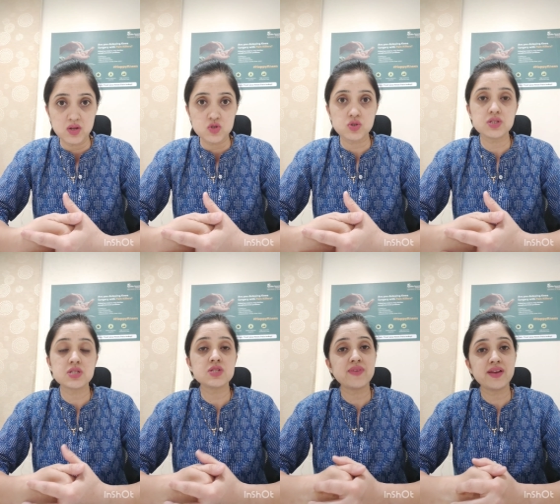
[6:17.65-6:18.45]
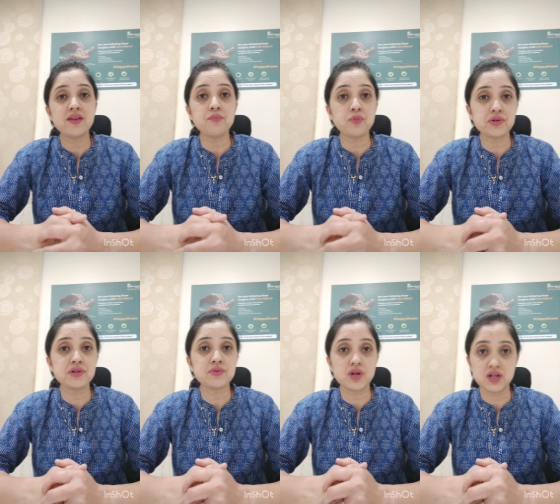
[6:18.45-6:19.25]
So this is very
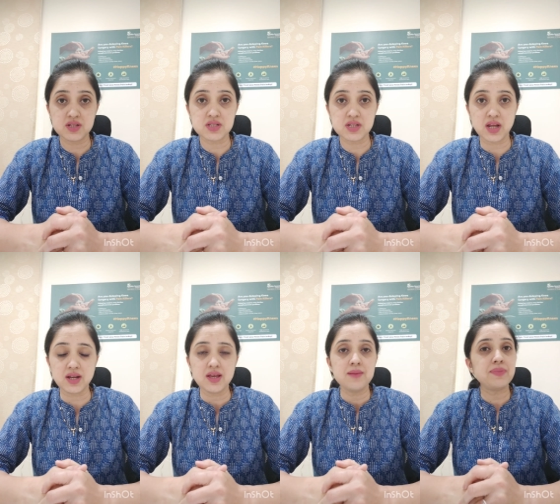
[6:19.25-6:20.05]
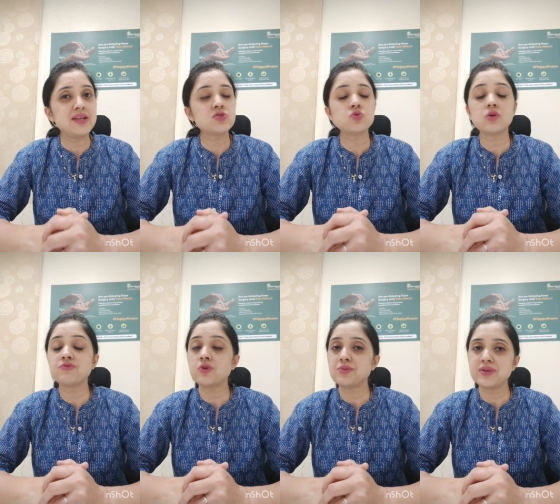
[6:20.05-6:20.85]
important to understand. Please don't
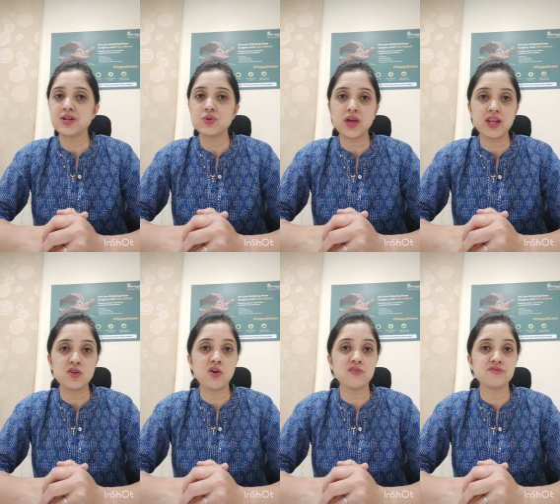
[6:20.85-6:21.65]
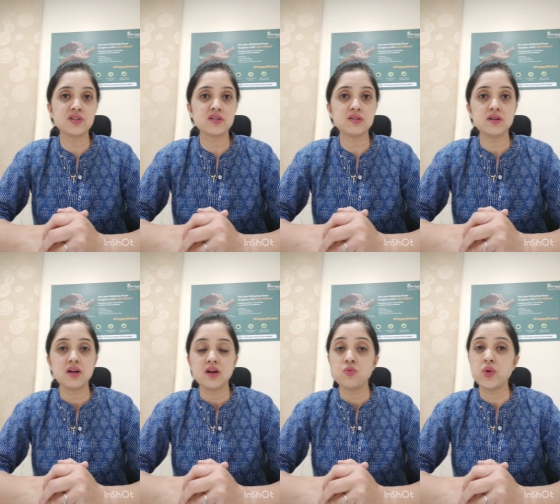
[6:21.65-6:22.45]
fall prey to any of the
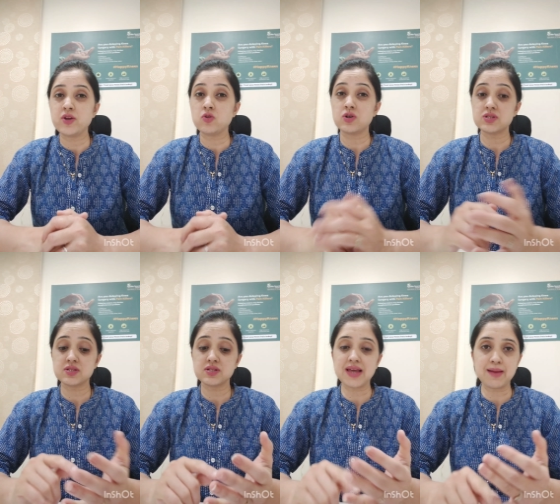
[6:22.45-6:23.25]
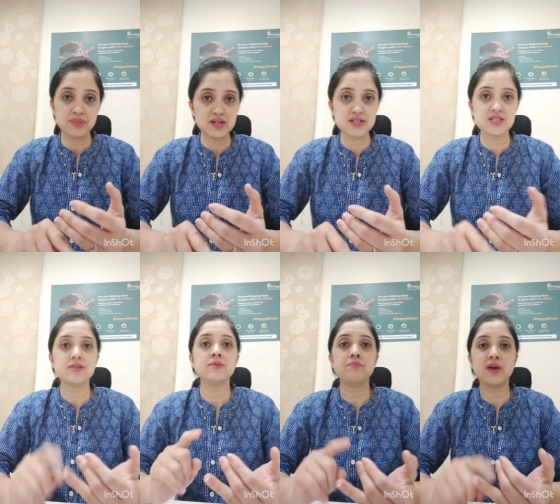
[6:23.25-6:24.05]
weight loss
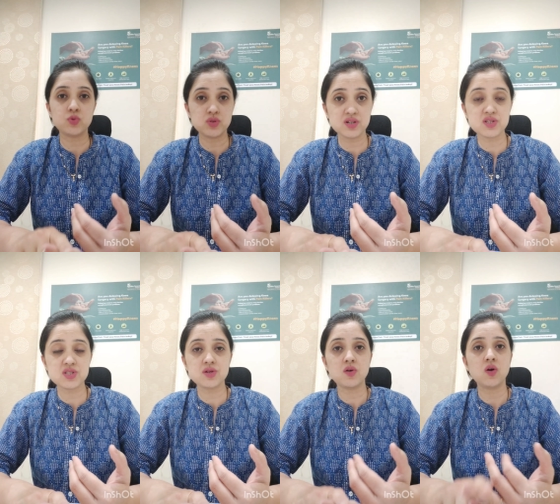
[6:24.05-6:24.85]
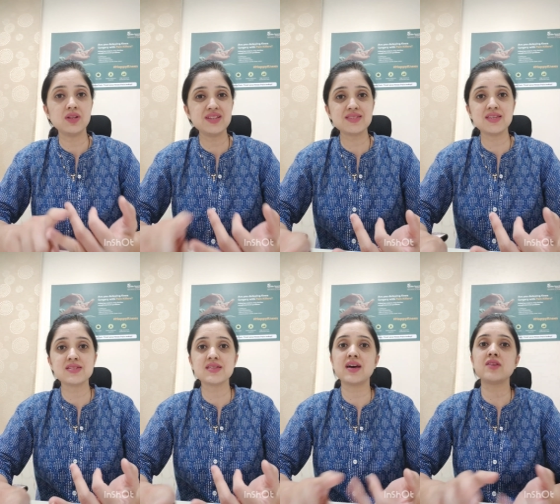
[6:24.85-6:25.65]
tablets, powders. All these
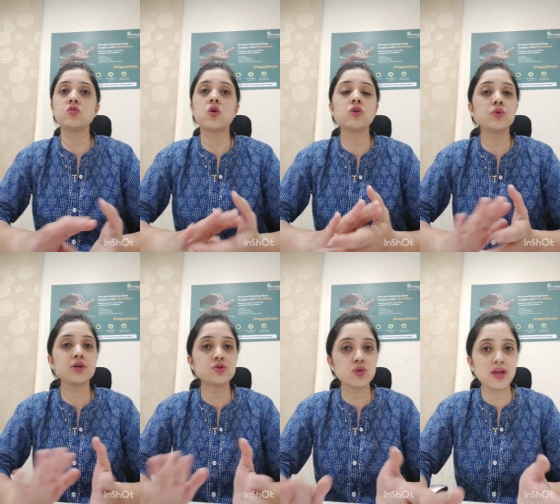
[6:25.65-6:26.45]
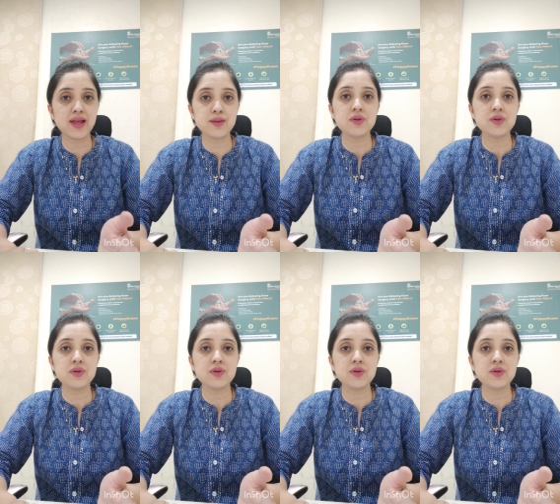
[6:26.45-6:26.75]
things are not going to help.